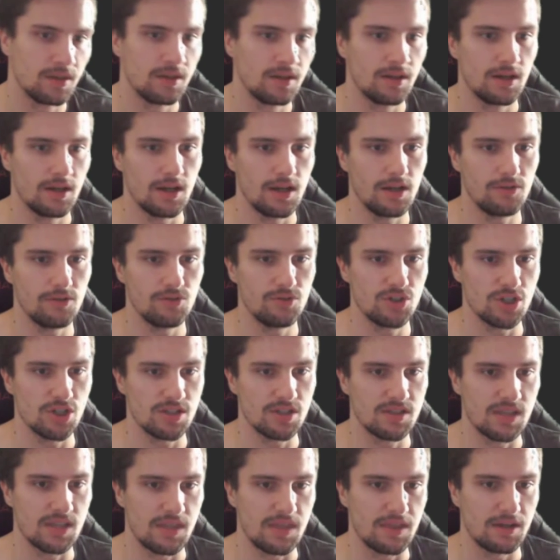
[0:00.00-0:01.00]
And we
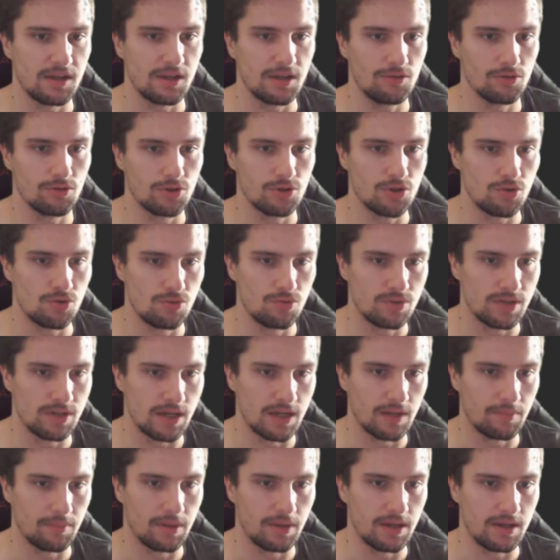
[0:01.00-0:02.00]
just set that equal to
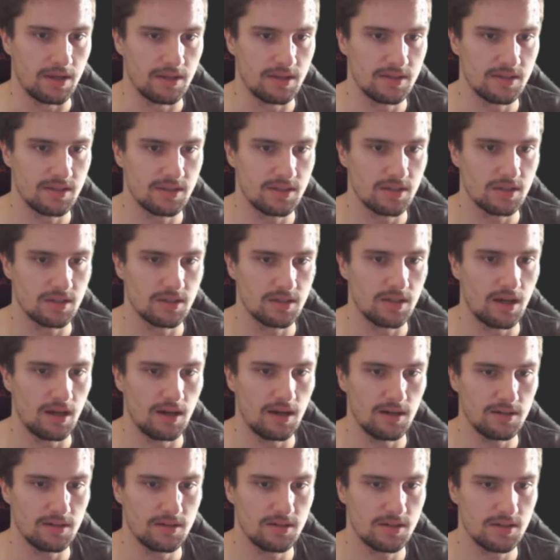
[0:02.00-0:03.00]

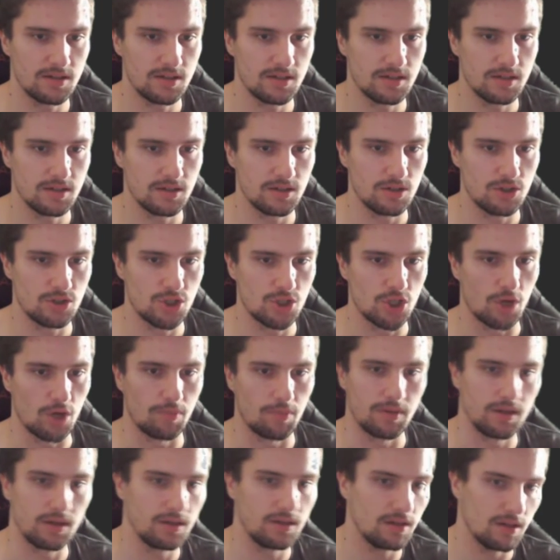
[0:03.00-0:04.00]

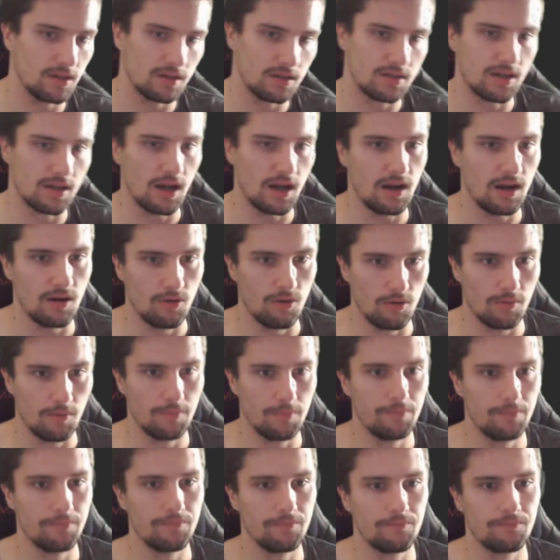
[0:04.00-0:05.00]
database.shoppingDAO.
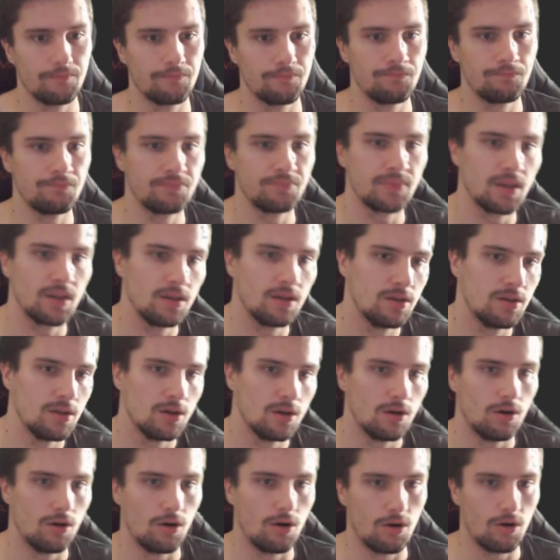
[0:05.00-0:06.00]

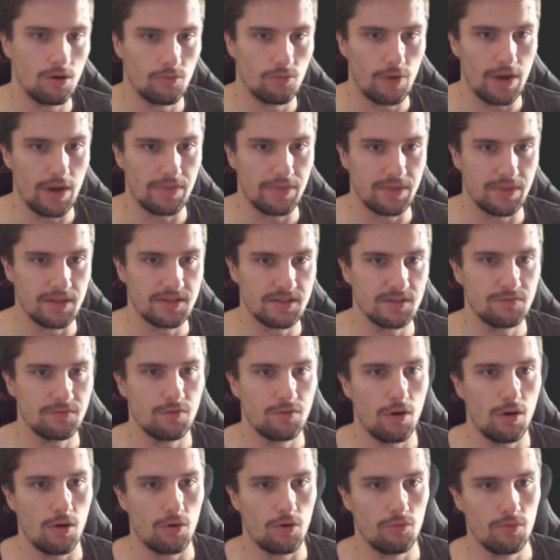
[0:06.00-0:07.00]
All right, that's it
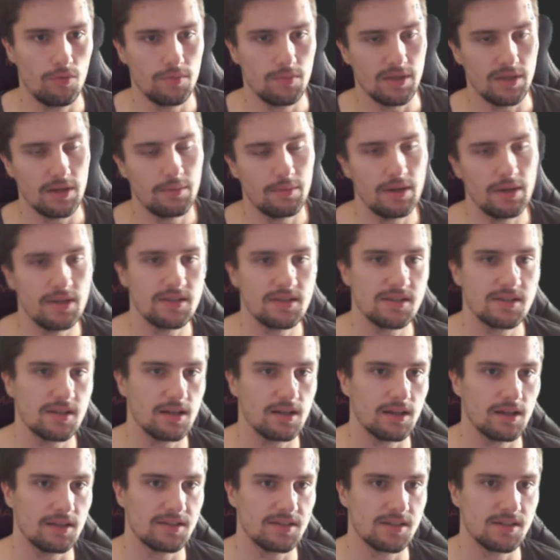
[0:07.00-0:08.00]
for our room database.
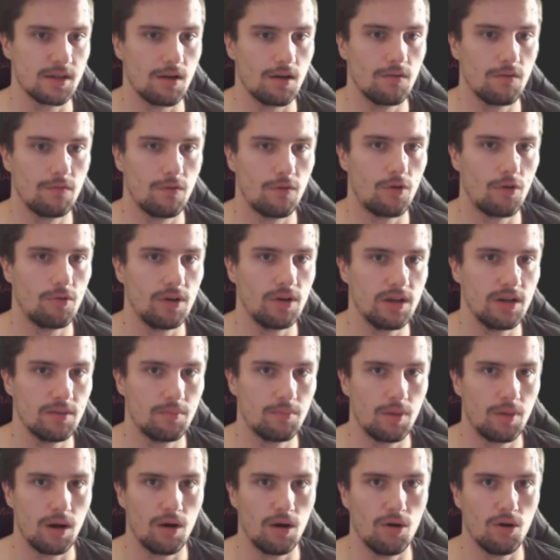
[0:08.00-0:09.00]
Let's now worry
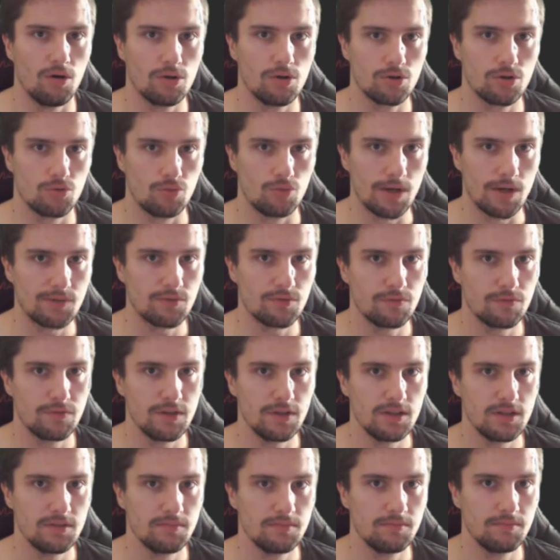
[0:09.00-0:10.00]
about
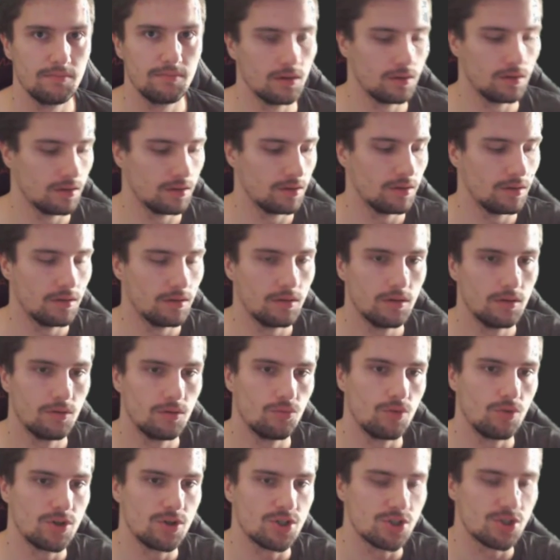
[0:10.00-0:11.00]
retrofit,
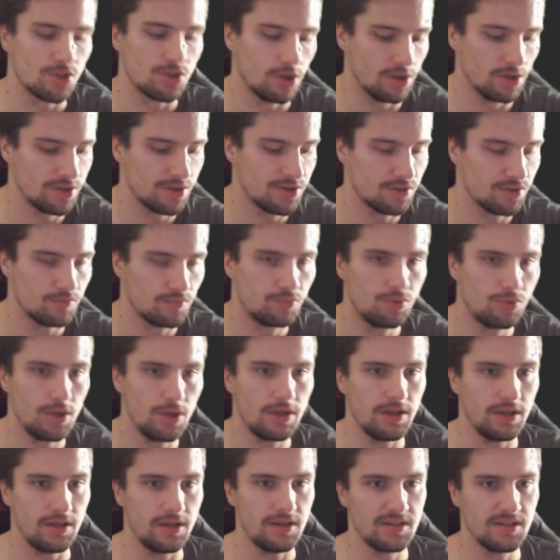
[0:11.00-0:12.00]
which is also
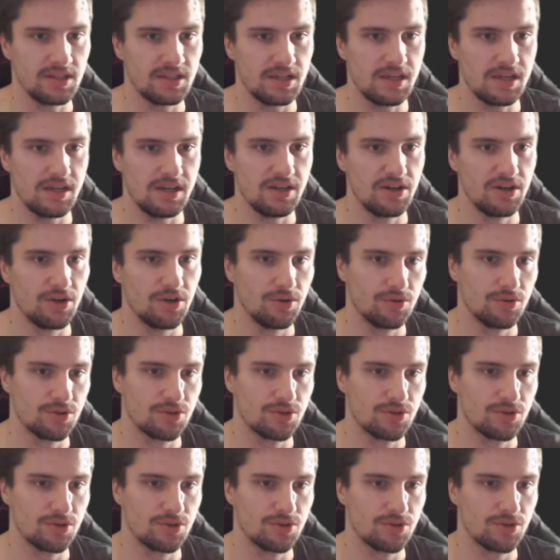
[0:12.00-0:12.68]
pretty easy here.